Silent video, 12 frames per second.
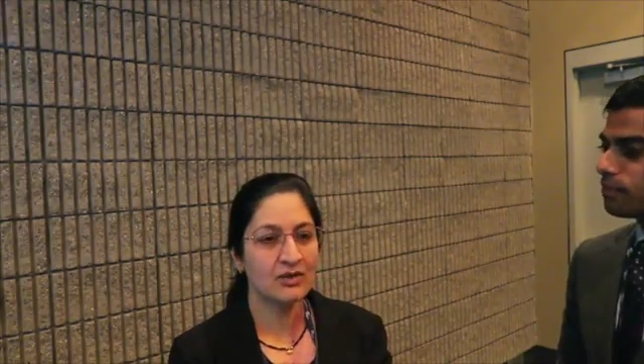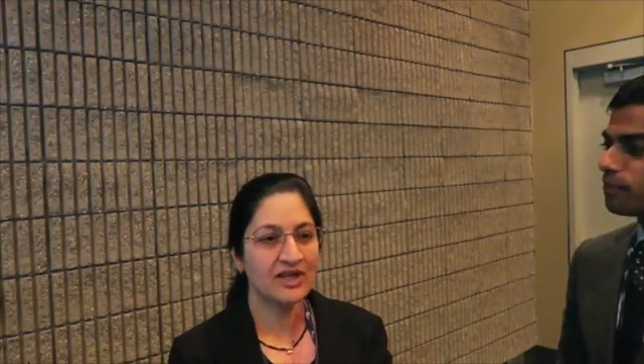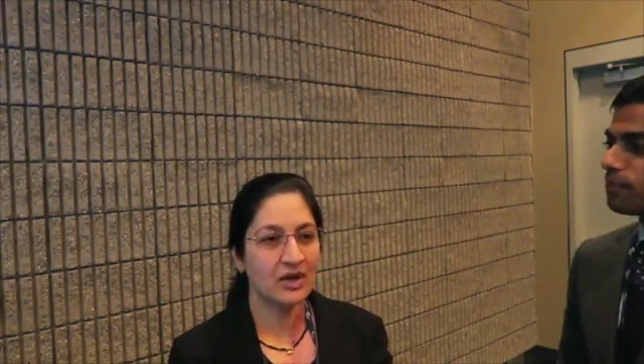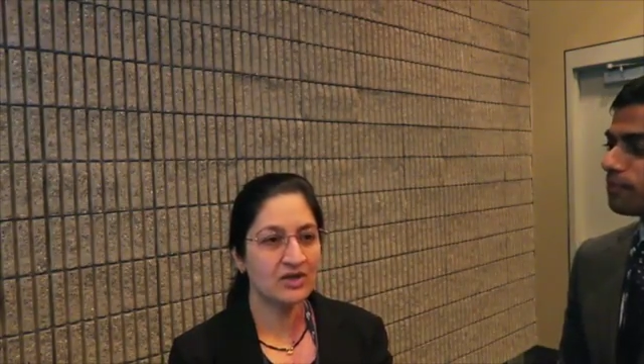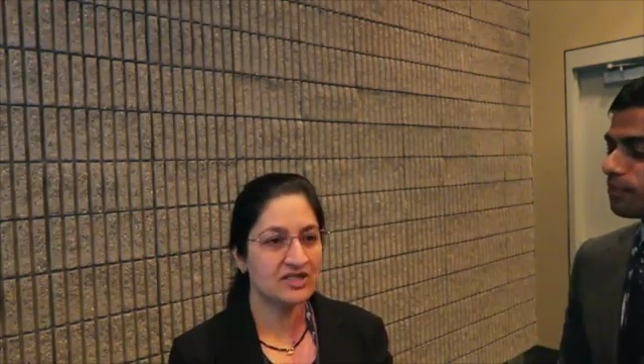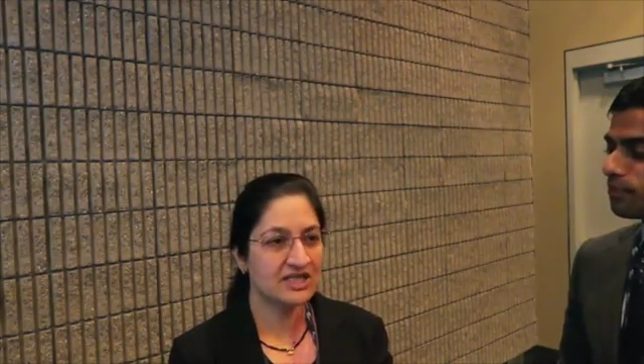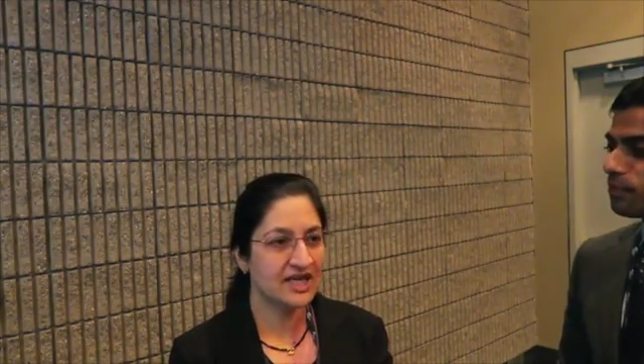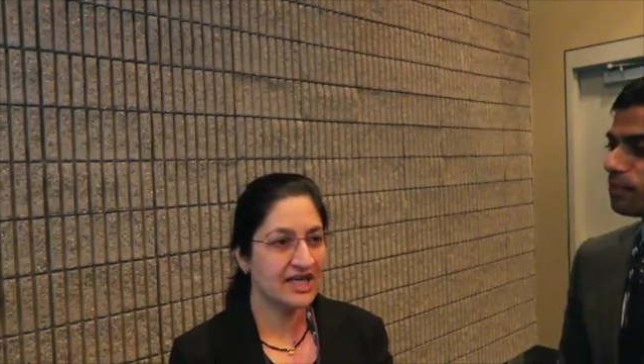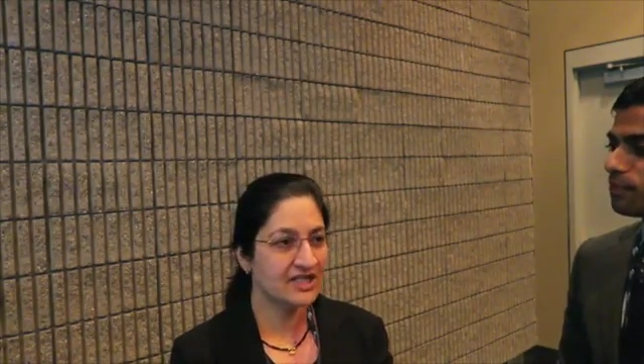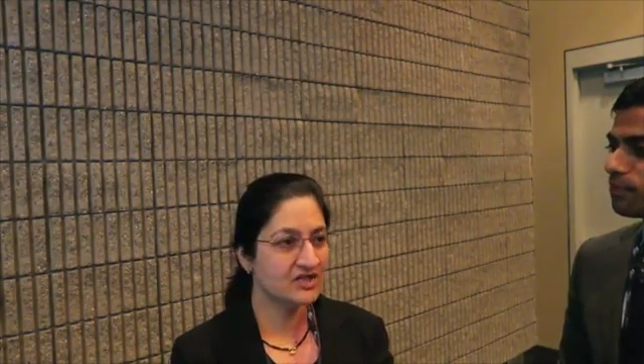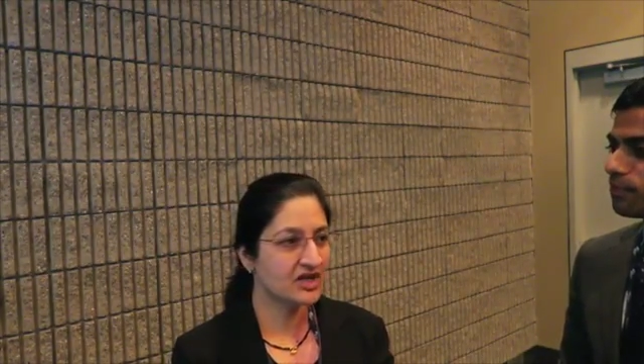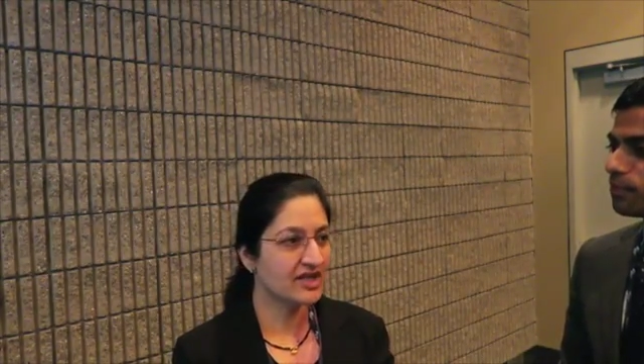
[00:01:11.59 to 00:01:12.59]
without
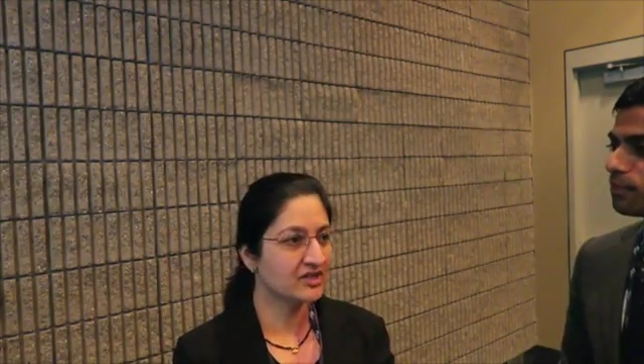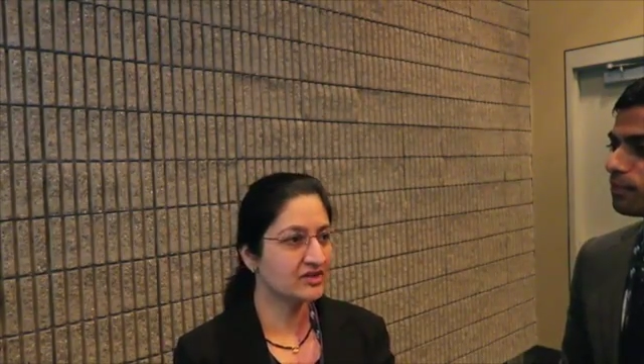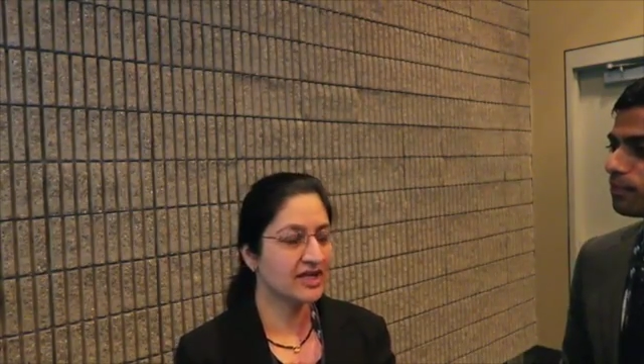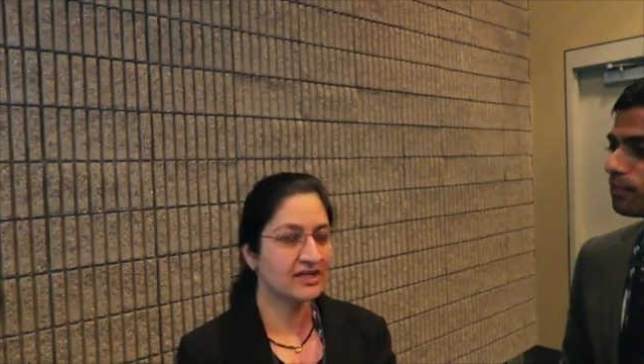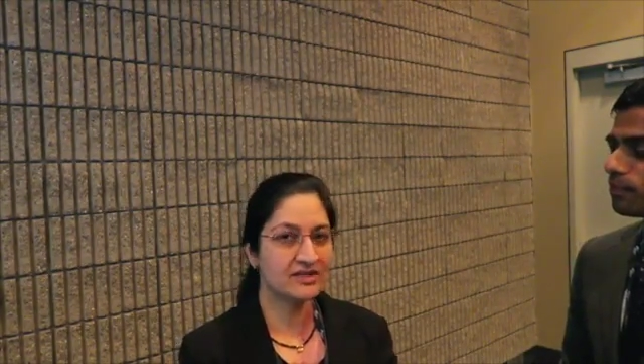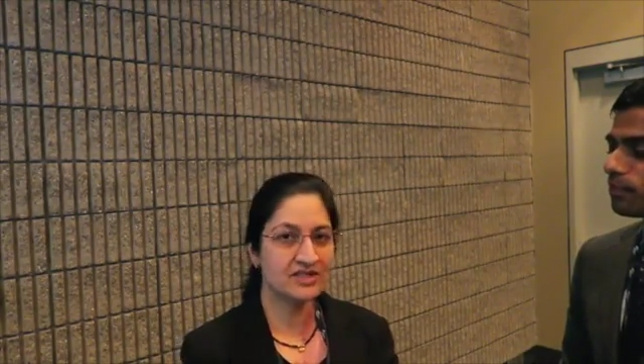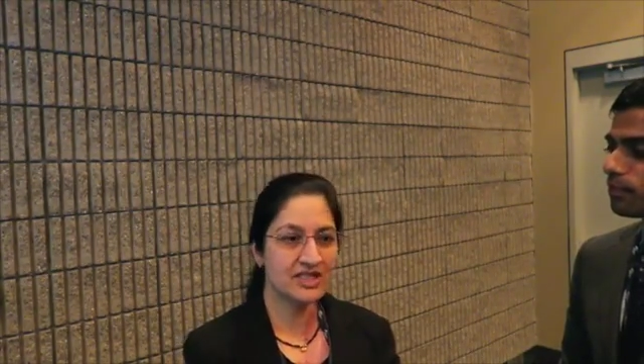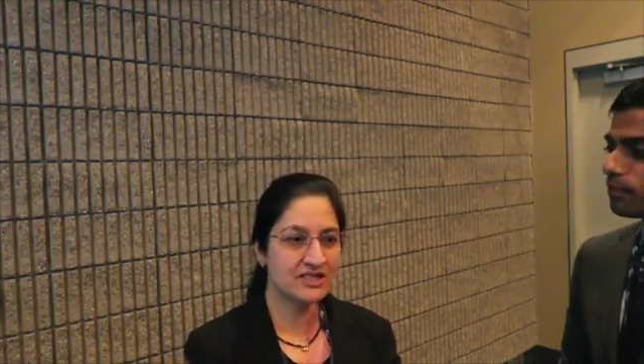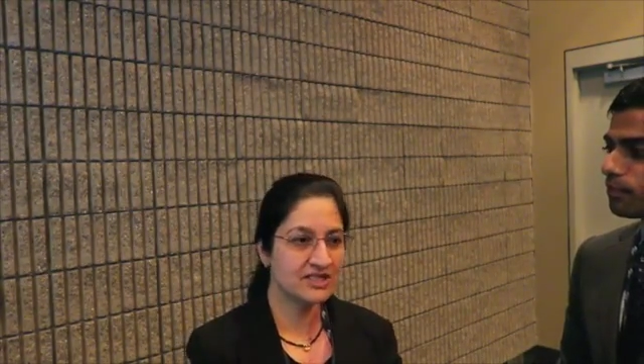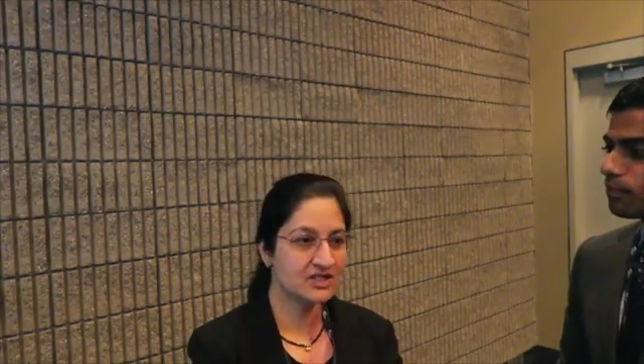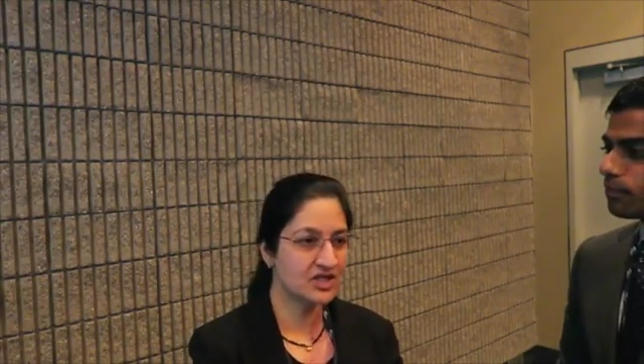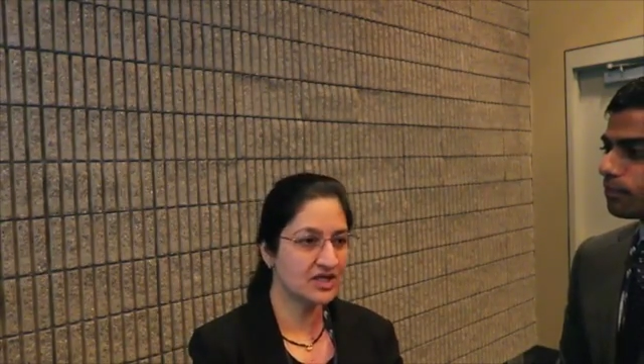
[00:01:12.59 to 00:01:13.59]
delaying trying to get a
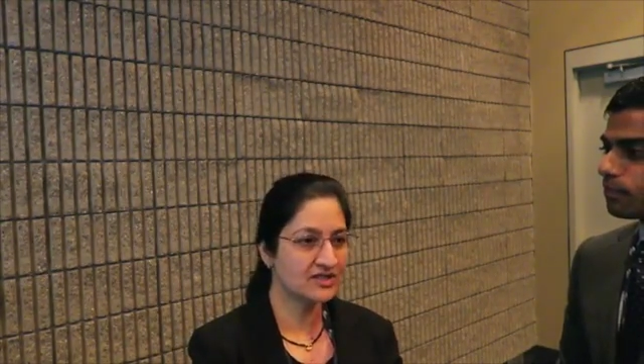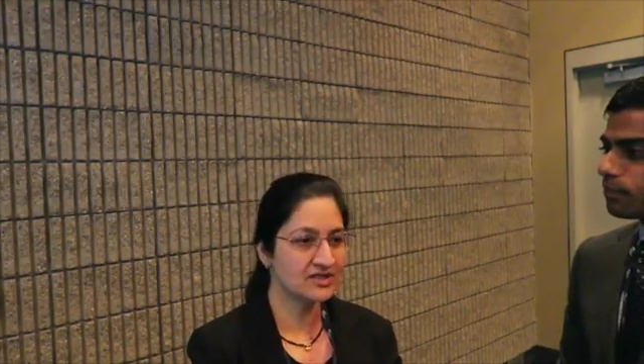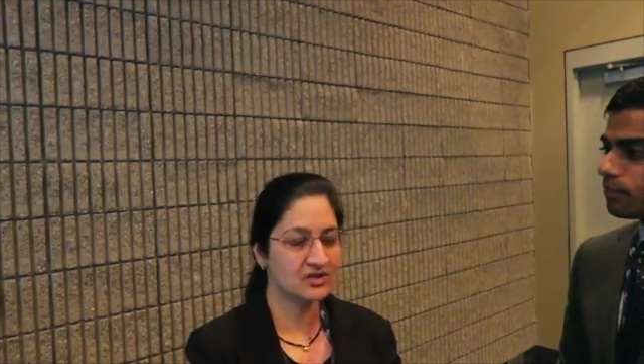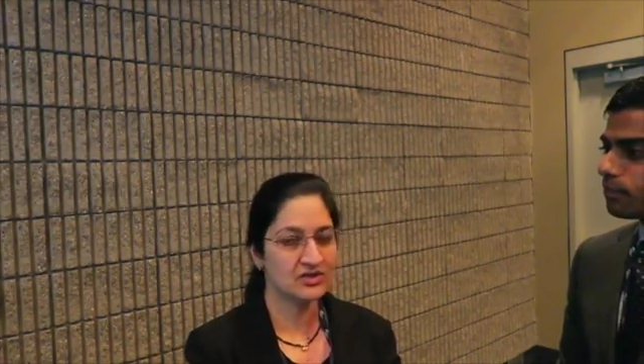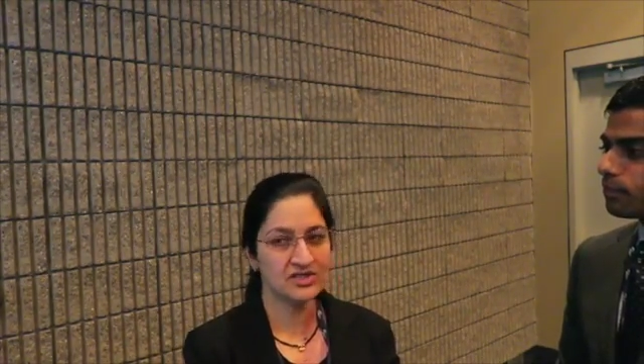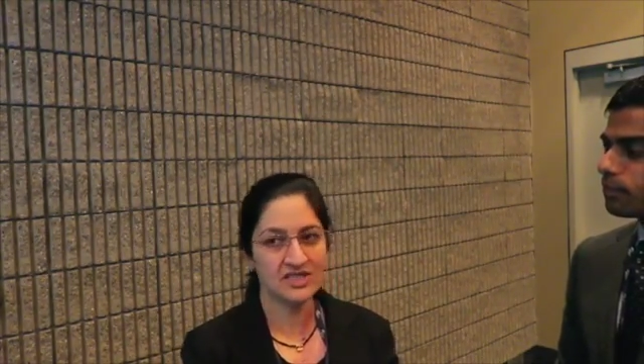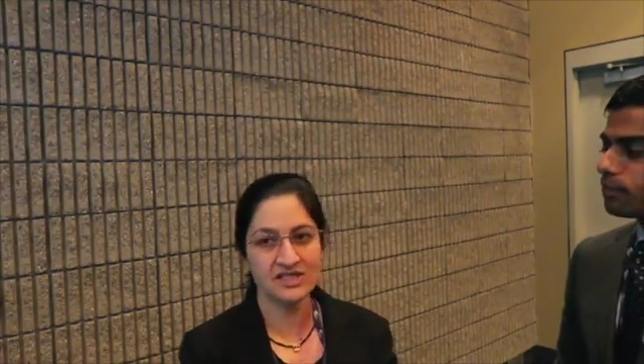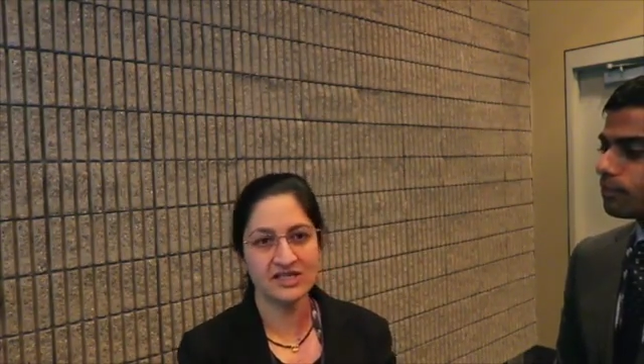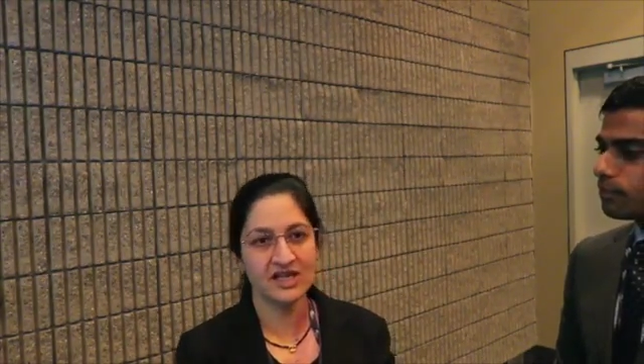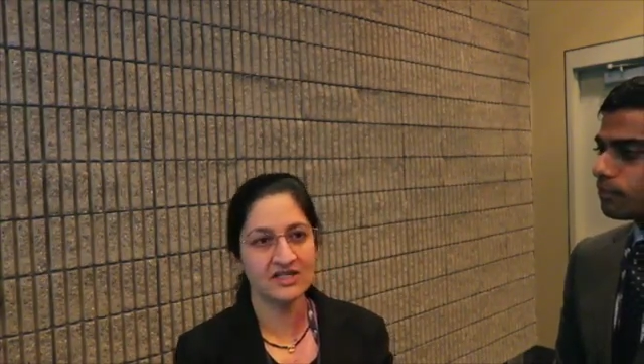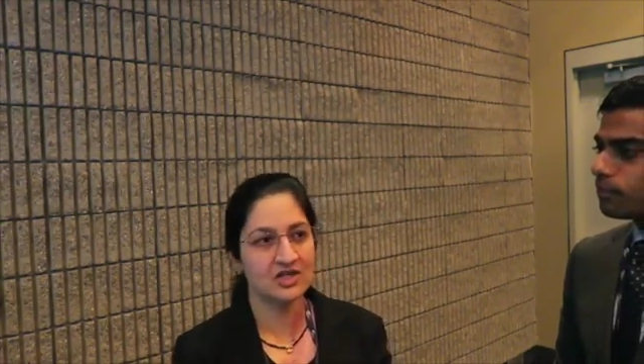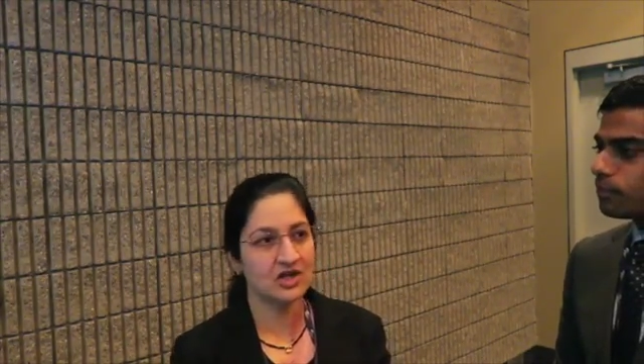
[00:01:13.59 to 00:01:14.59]
CT chest or
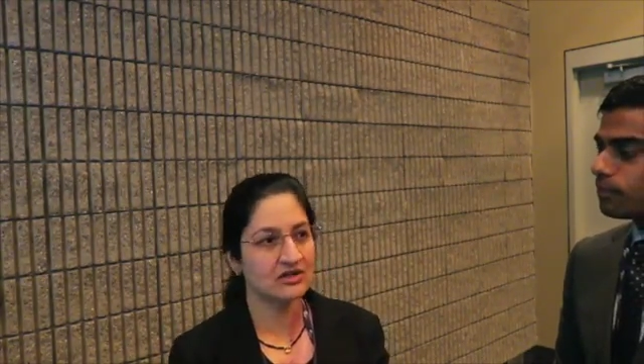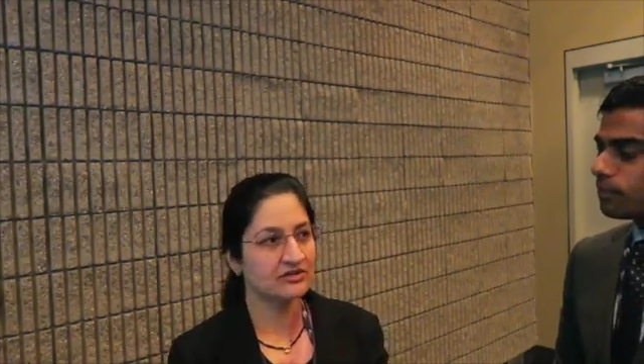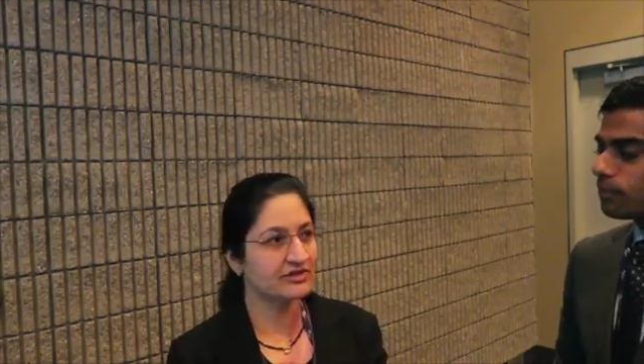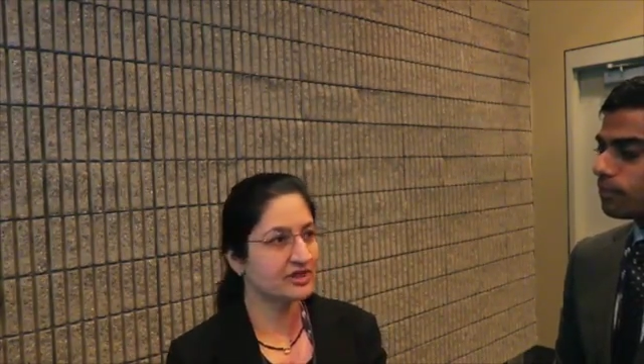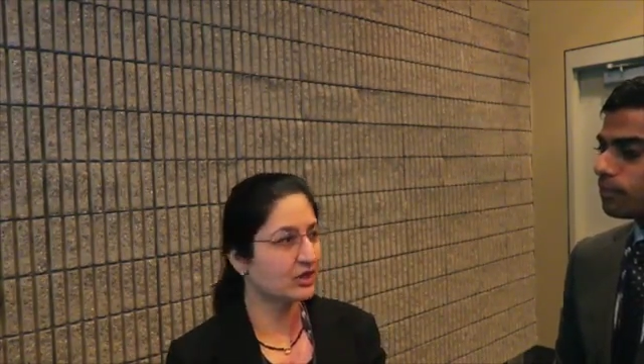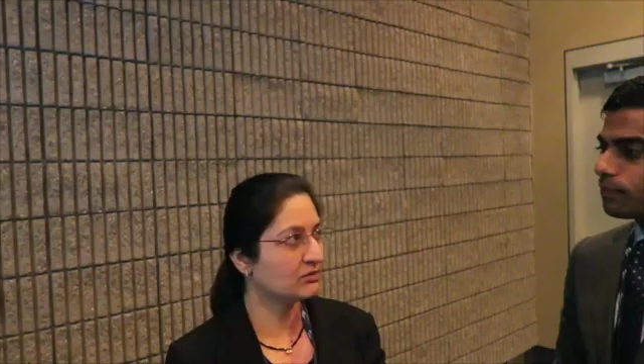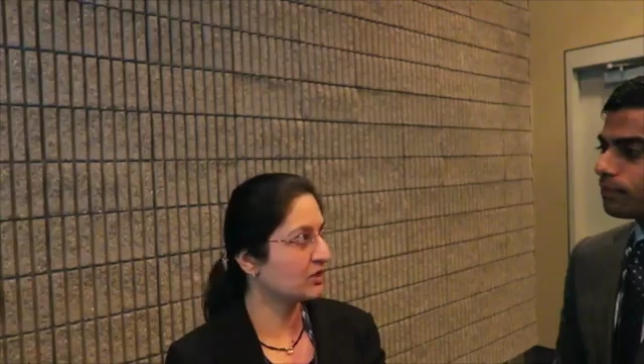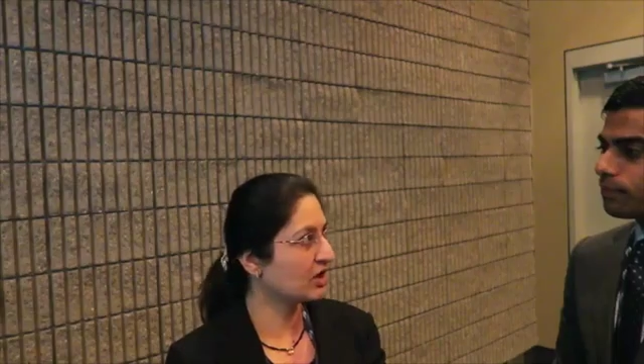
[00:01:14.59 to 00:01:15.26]
CT angiography or